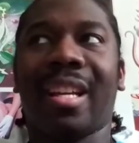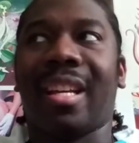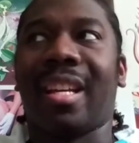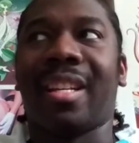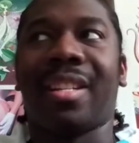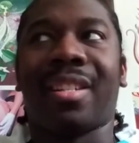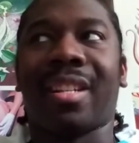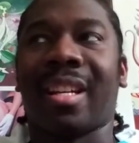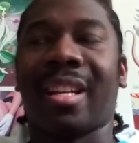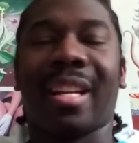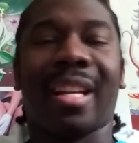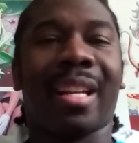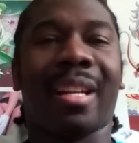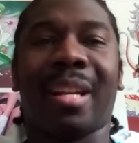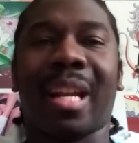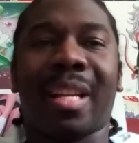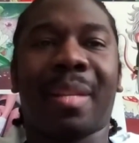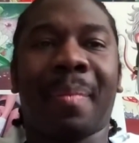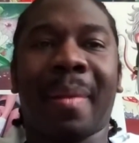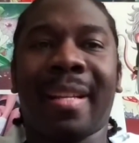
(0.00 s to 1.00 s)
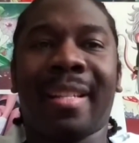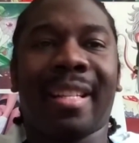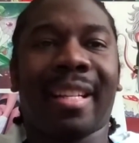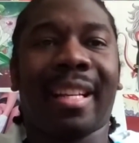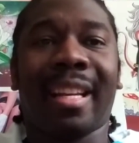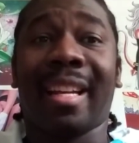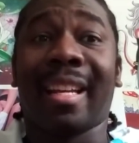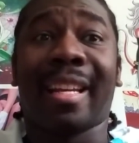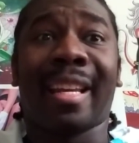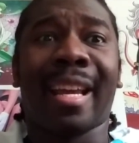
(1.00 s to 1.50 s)
And that's
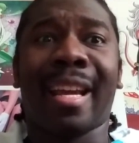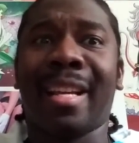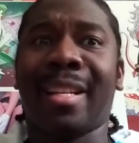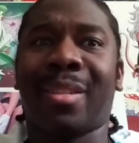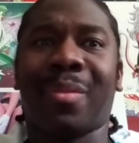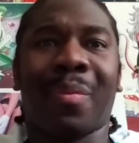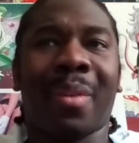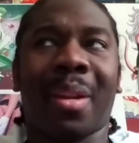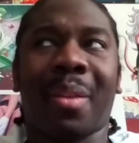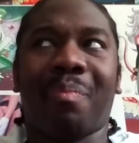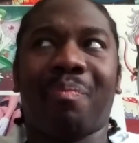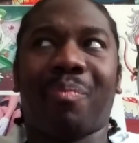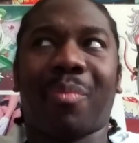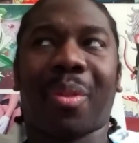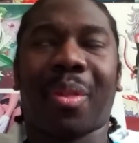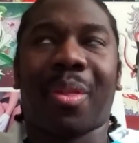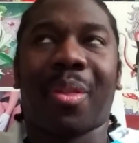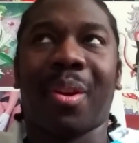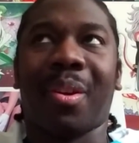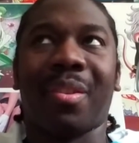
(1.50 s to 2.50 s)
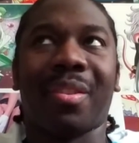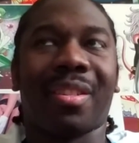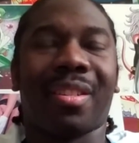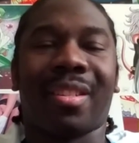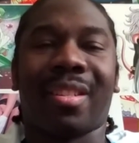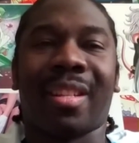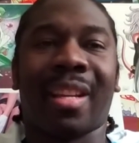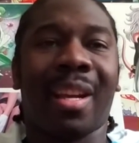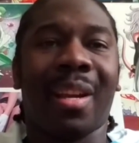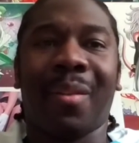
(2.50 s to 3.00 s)
basically the case with
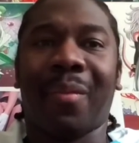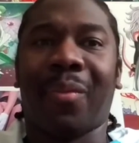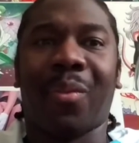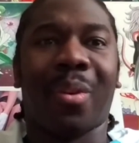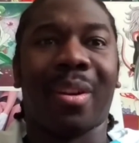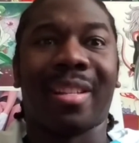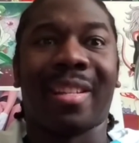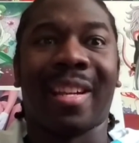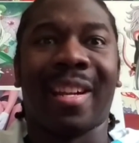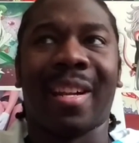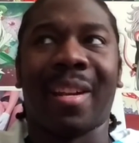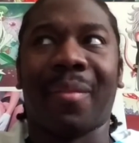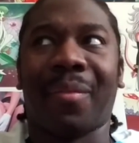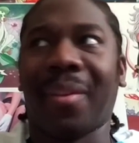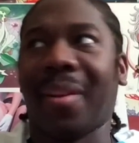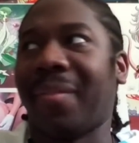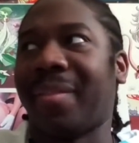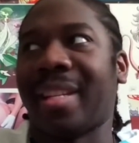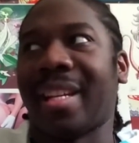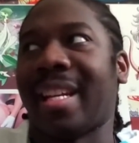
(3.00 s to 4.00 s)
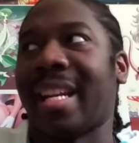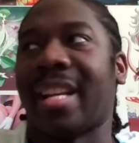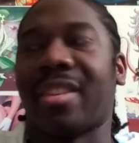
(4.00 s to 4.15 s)
13, 14, and 15.